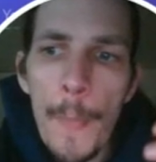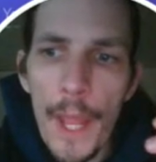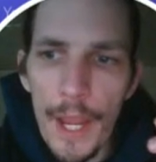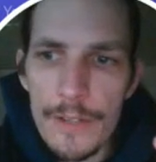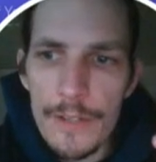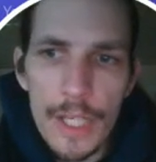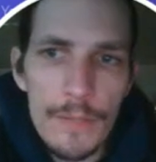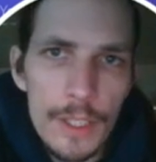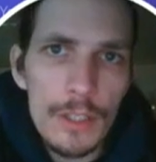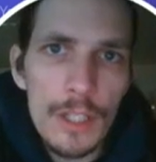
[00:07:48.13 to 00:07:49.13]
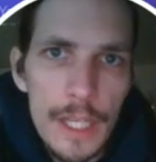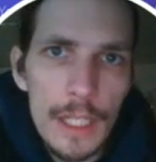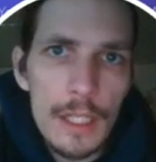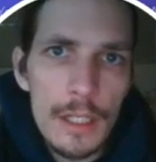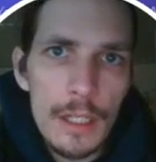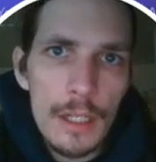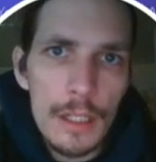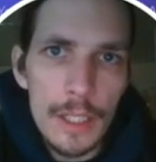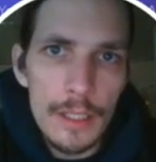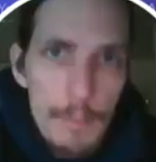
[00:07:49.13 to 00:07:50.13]
and you're giving the link,
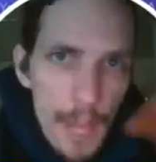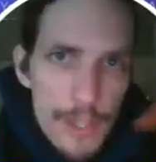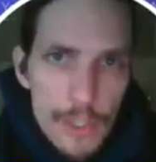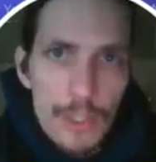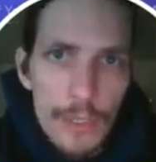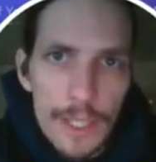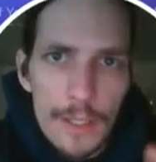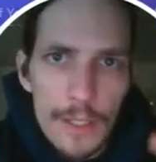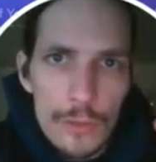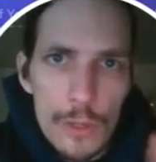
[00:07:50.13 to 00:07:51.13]
like the magic link,